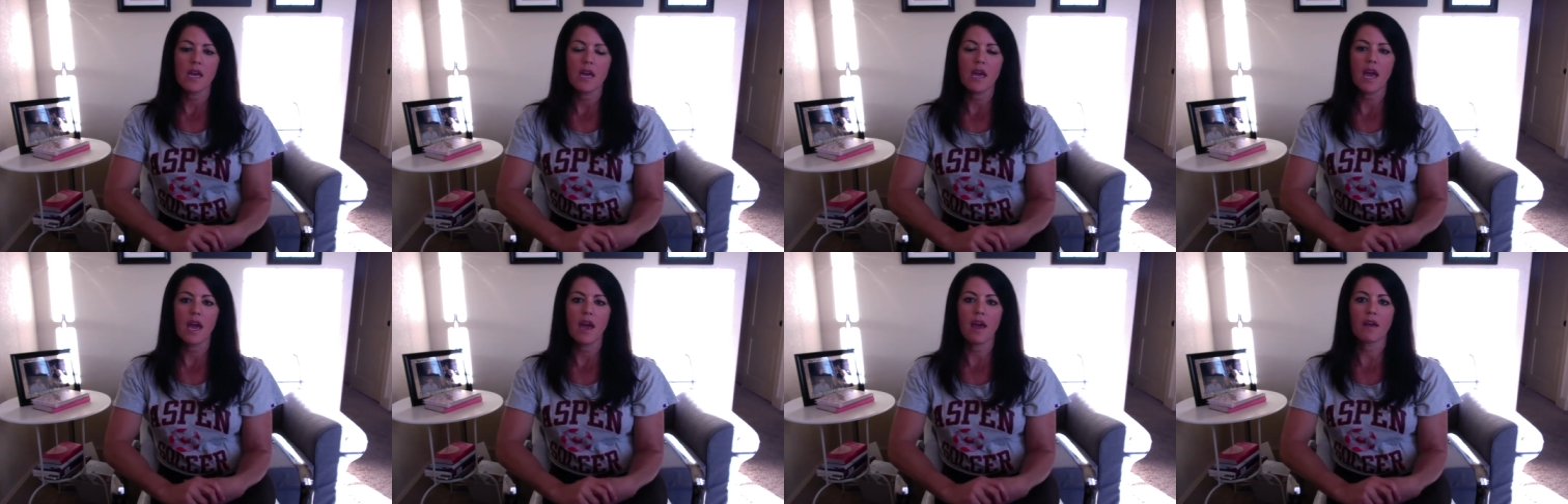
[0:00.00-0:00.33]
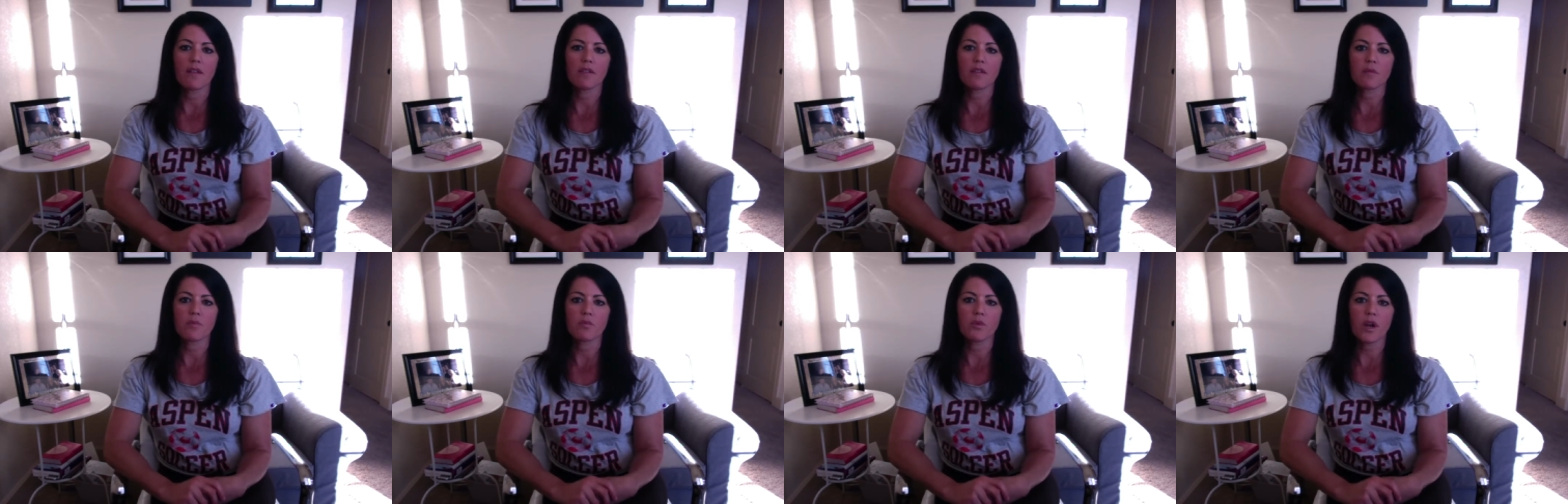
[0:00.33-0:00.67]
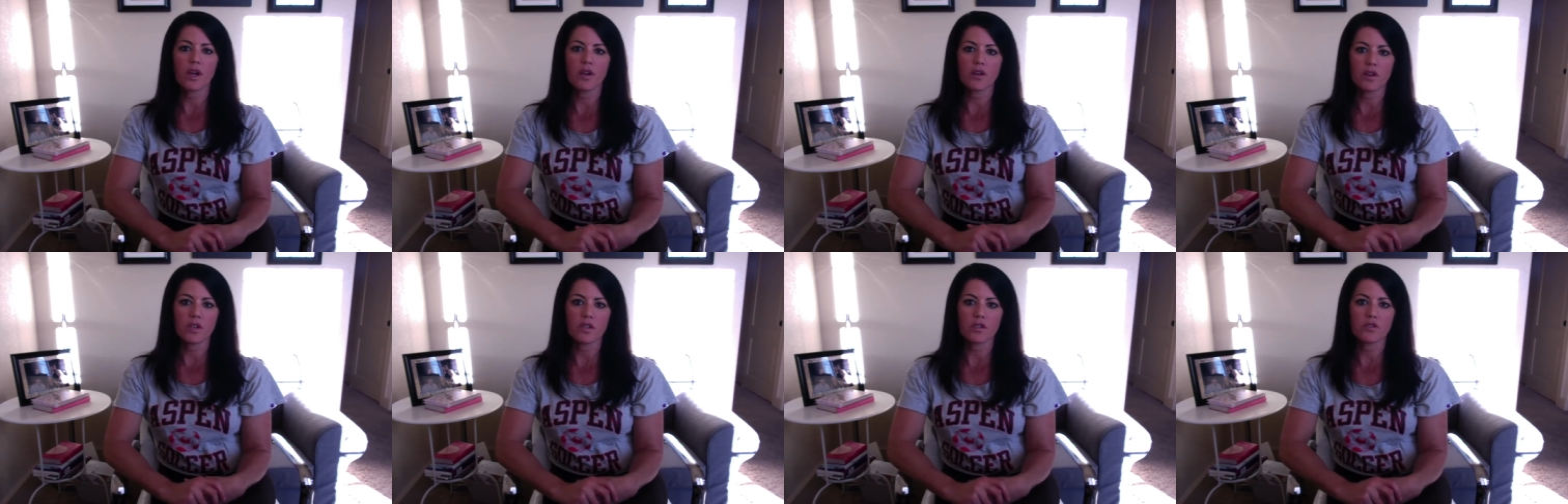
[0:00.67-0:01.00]
and the
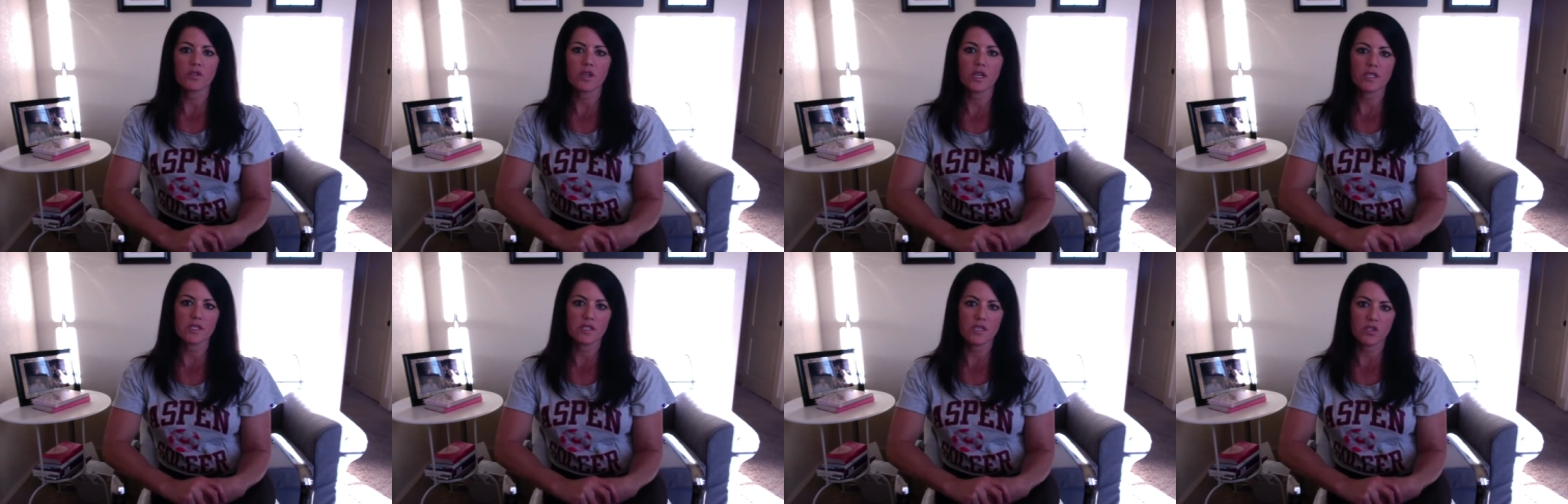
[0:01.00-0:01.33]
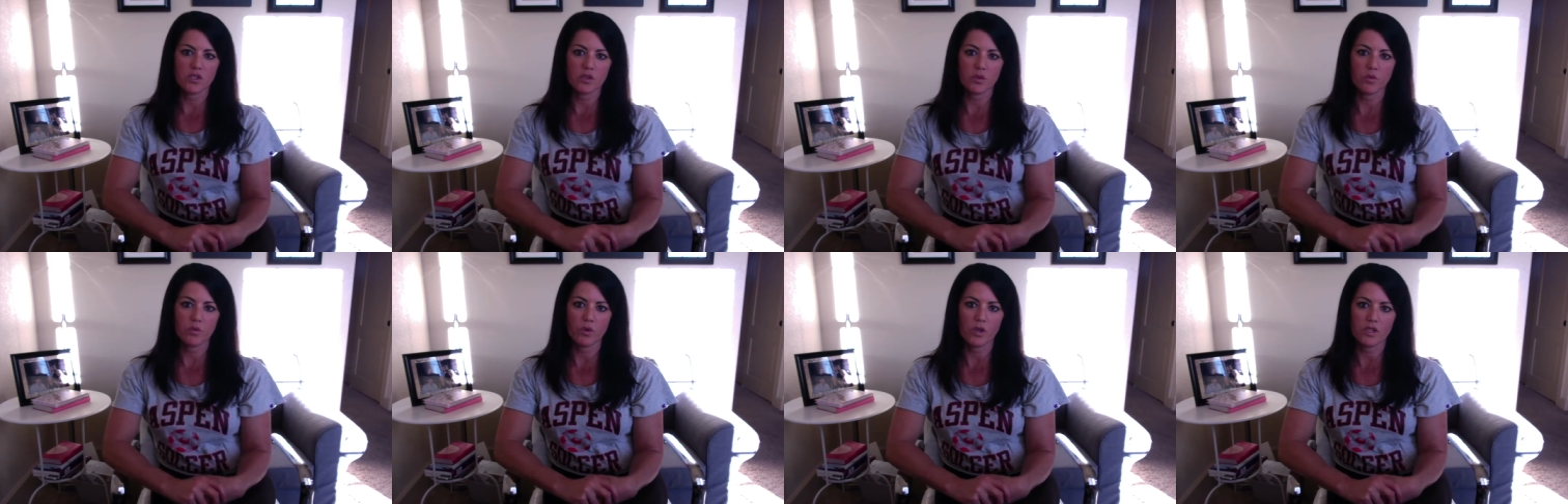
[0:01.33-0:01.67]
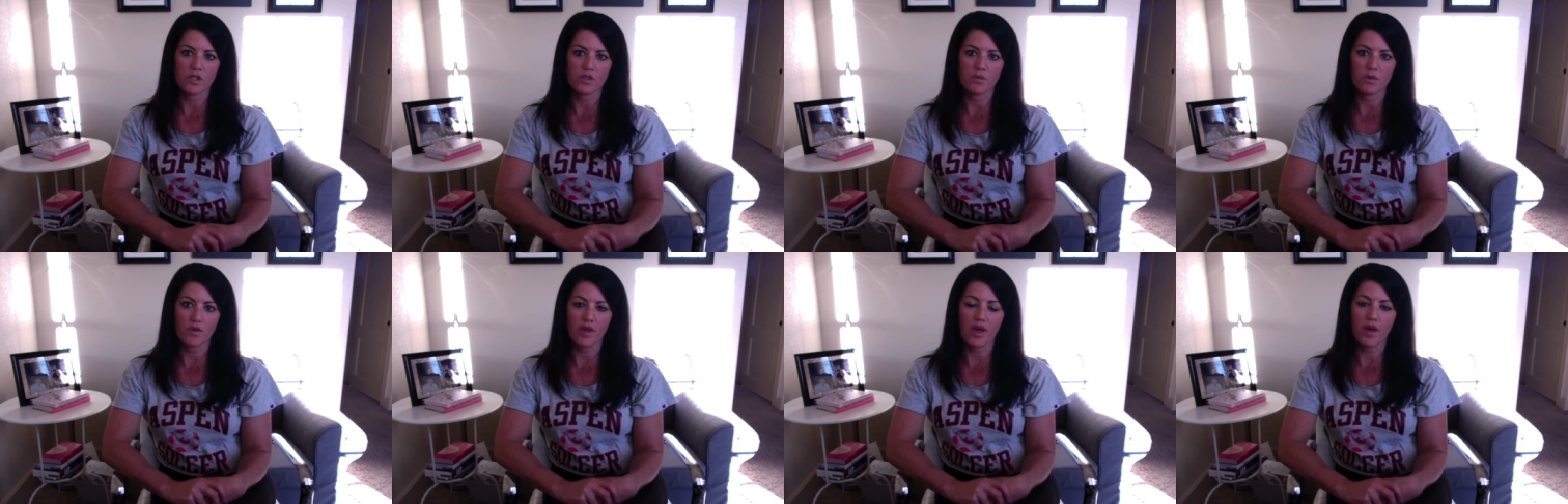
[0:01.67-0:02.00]
preterite and transition
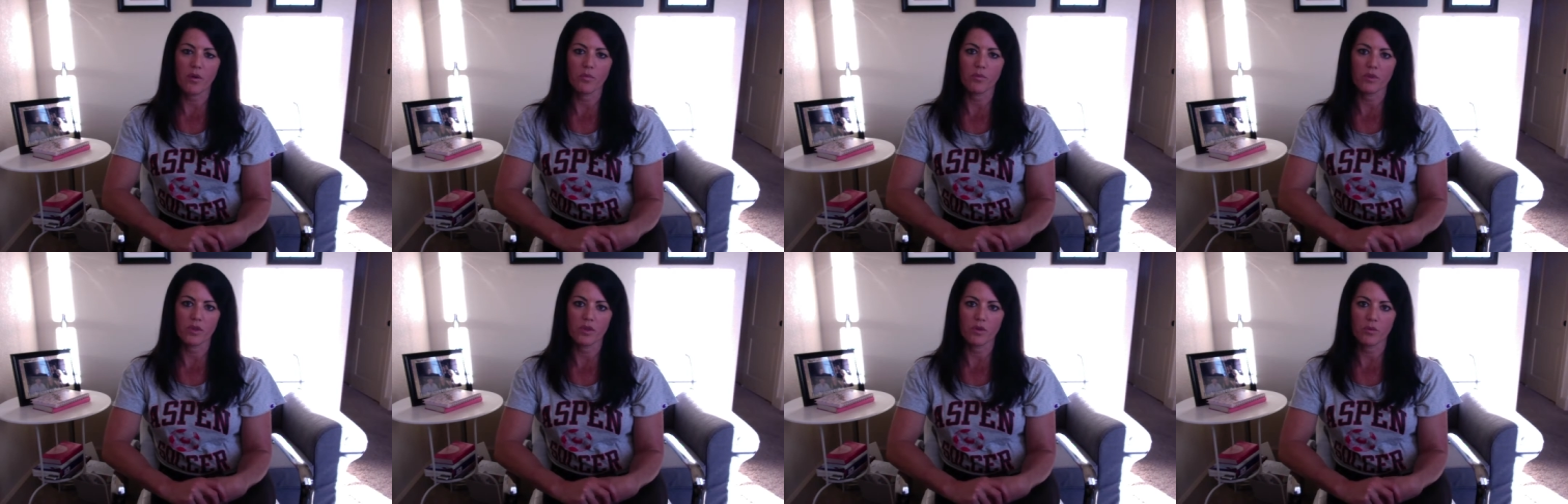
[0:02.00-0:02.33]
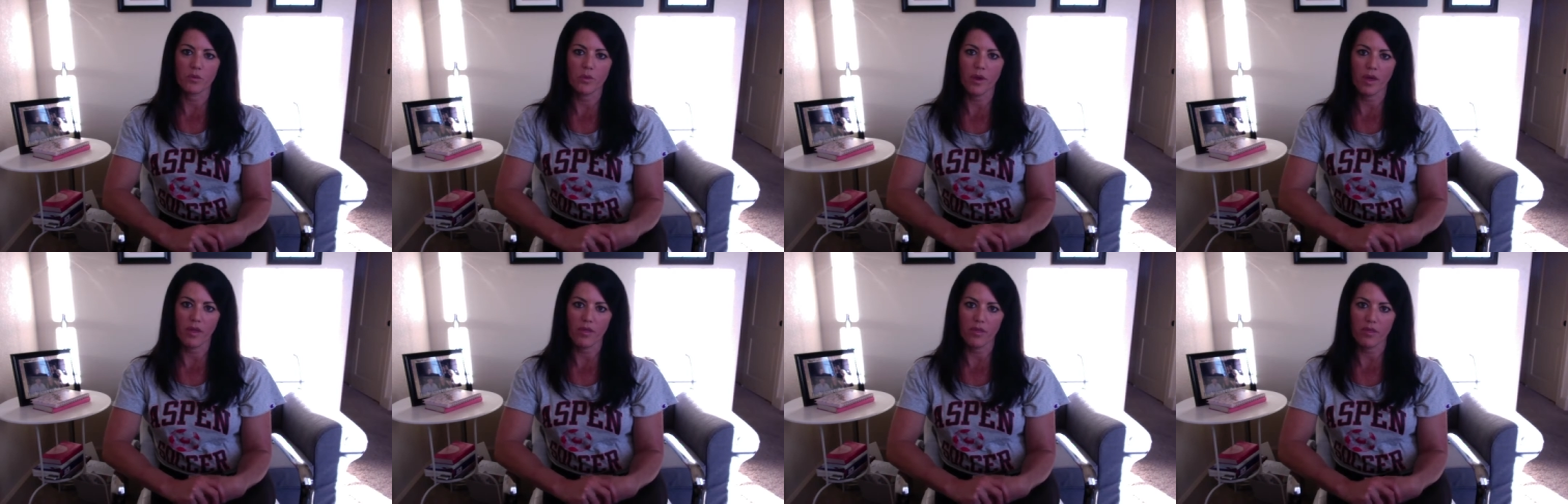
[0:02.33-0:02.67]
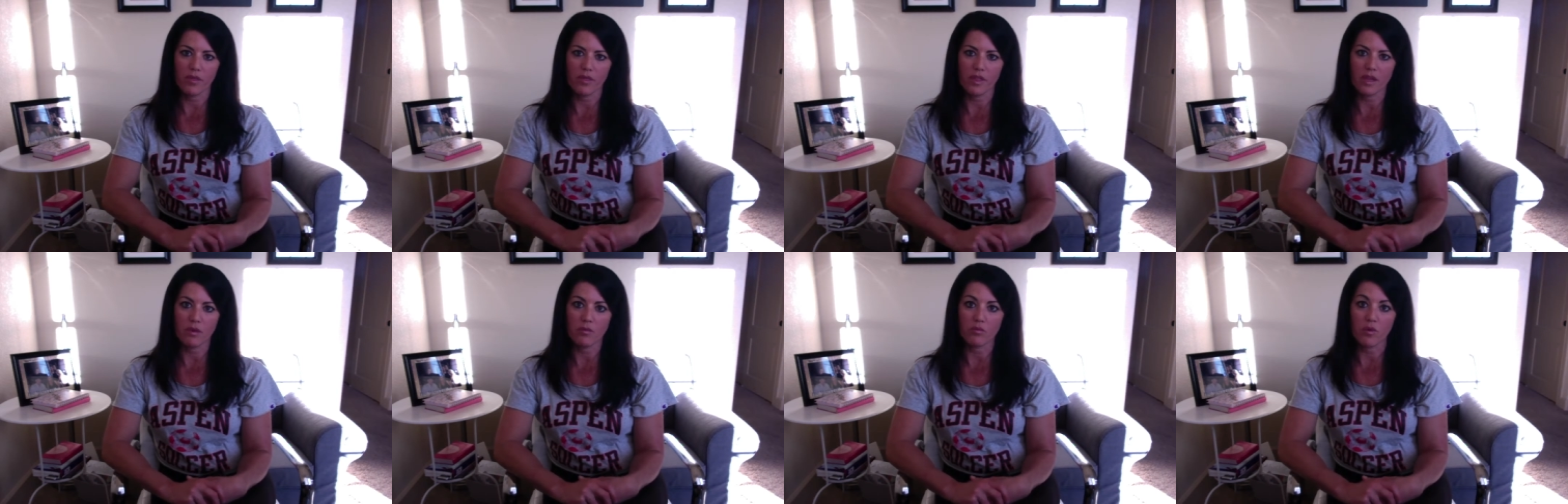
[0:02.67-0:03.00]
words will help you with
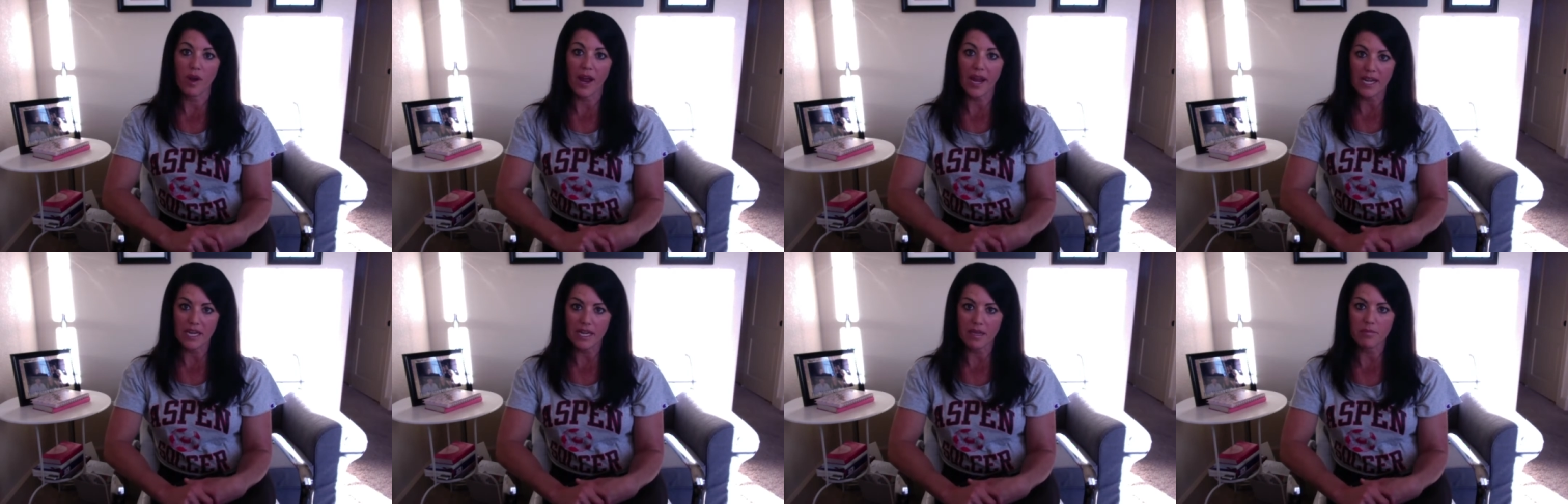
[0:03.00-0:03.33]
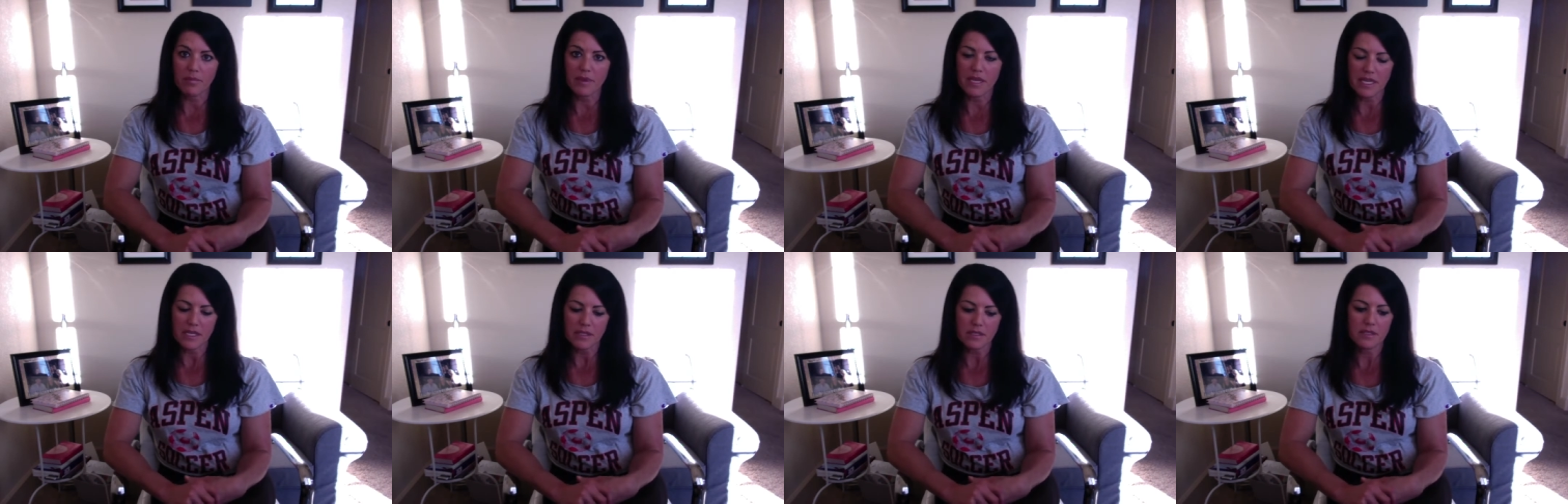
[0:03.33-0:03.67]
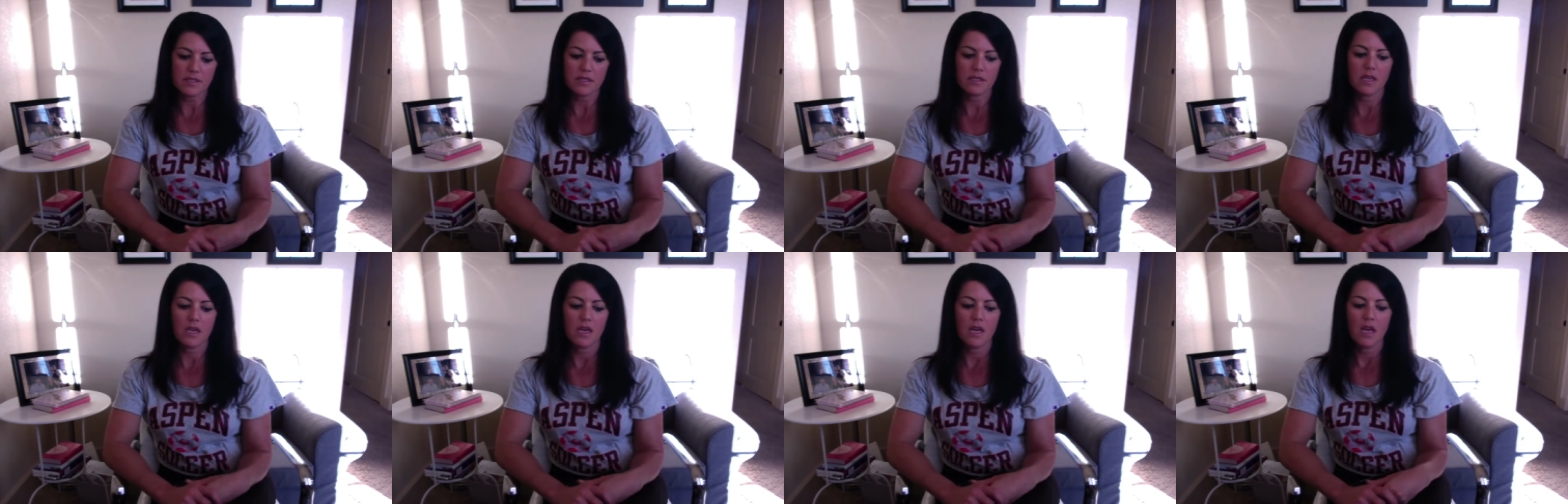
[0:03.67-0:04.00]
the writing
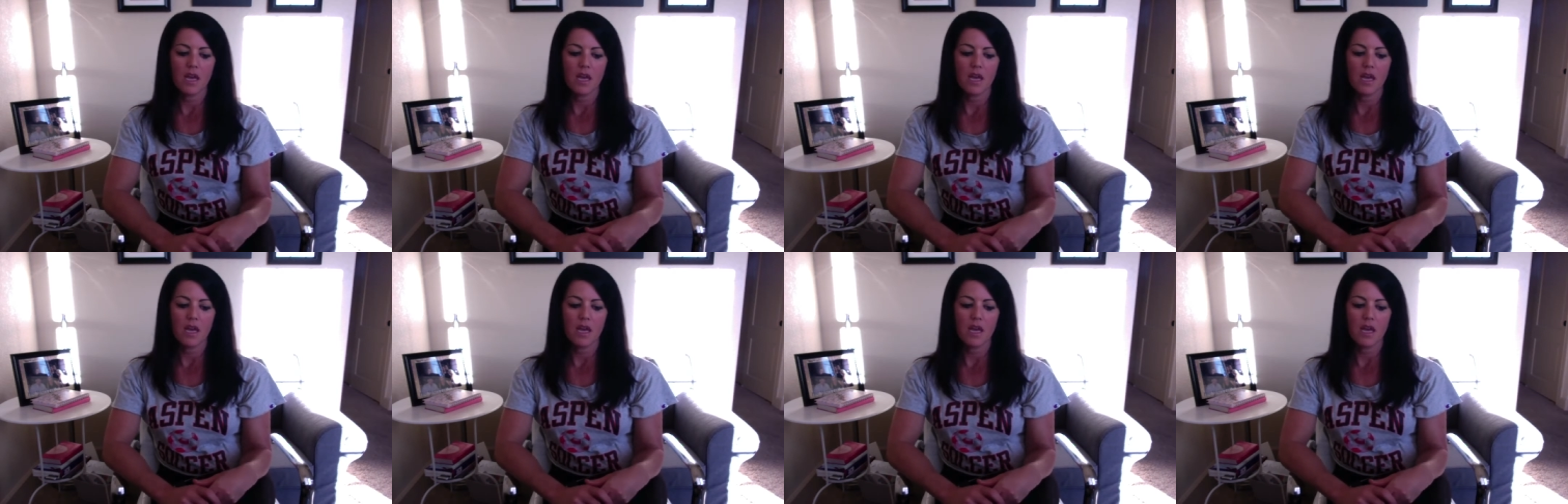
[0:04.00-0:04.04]
piece.